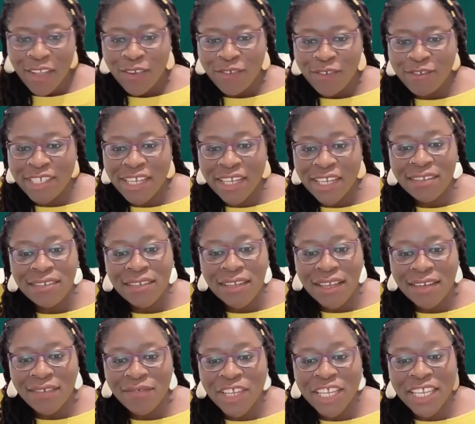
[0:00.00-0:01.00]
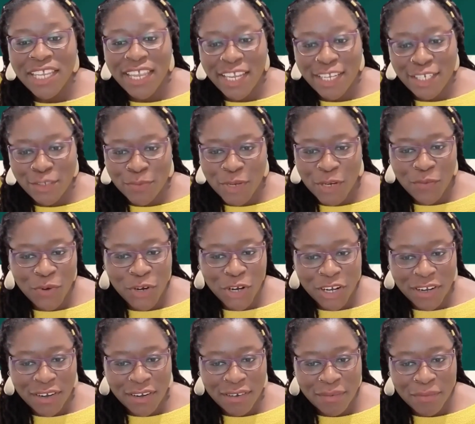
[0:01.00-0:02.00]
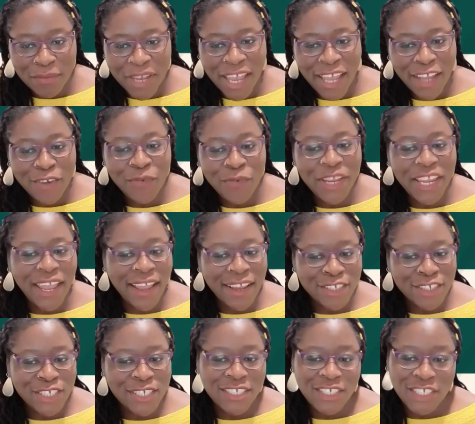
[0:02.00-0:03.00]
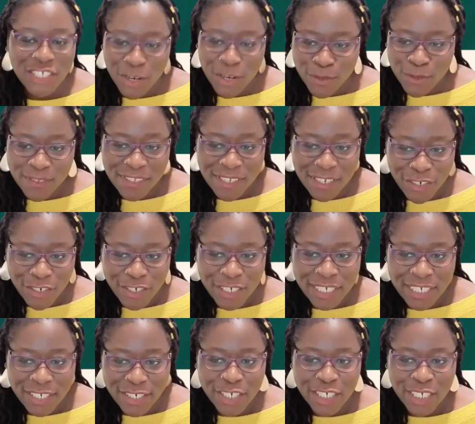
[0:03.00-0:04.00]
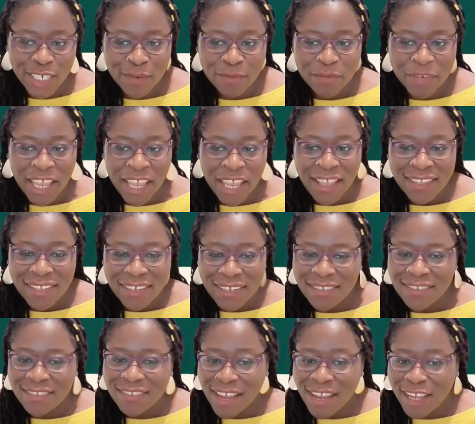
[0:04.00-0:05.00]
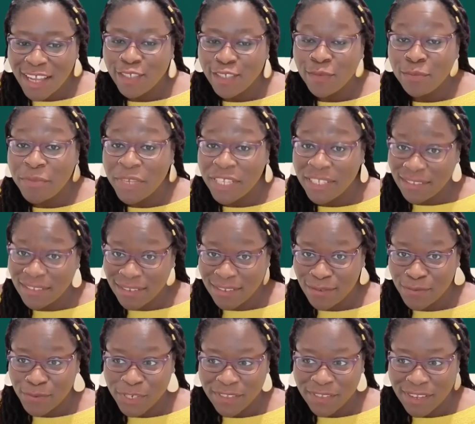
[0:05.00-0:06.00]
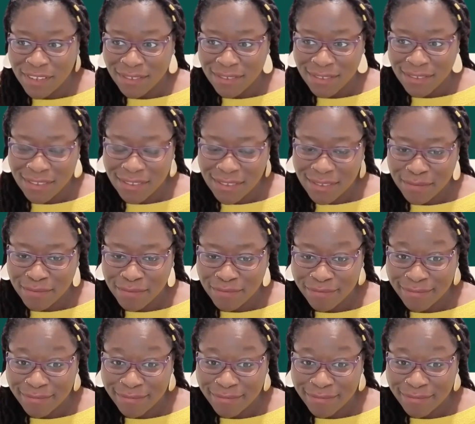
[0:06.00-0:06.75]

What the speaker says: We've done a lot of engagement work, but how do we actually show senior leadership that is tied to business results?